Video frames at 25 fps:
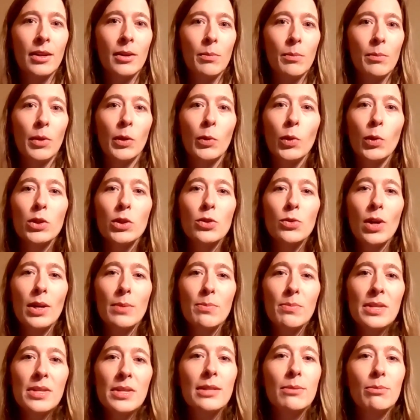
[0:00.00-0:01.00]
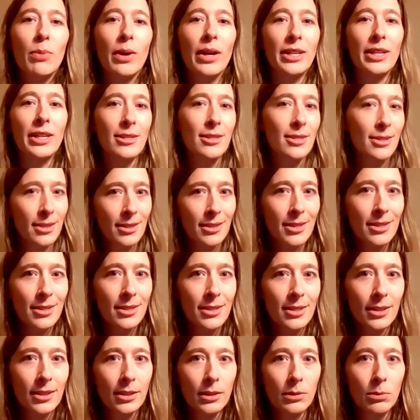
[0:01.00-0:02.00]
But what do I mean by
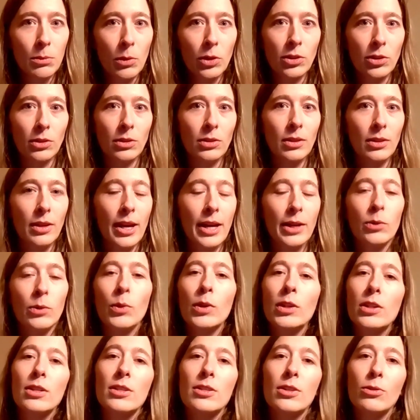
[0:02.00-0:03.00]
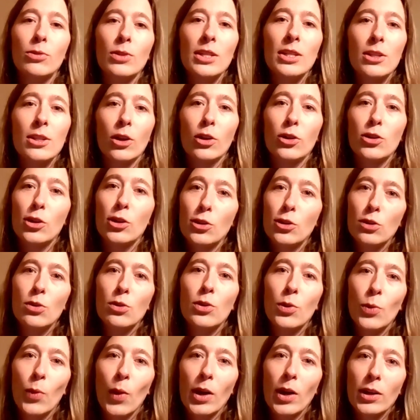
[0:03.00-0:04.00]
statistical model? And what does a researcher do
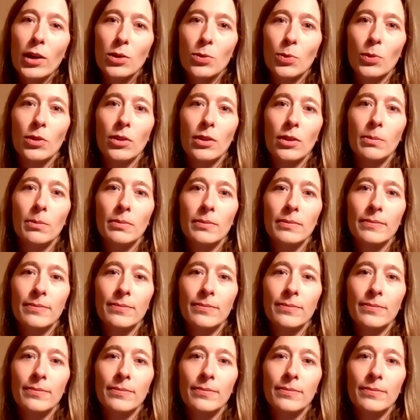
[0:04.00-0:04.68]
who works with them?